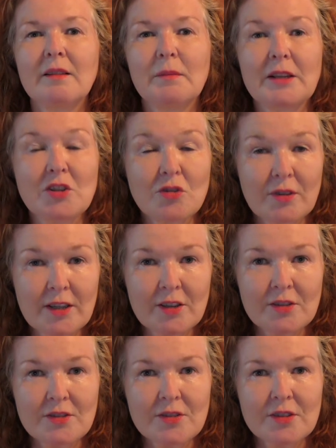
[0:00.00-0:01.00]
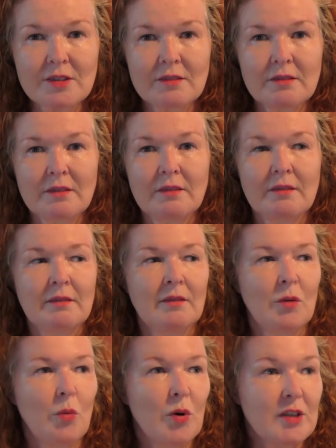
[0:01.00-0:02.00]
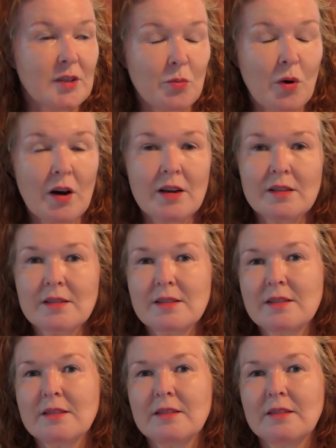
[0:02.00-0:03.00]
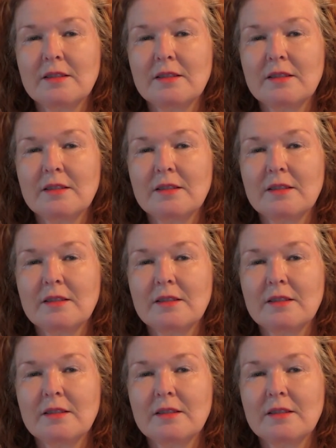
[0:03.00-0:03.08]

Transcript: my triggers, what it was,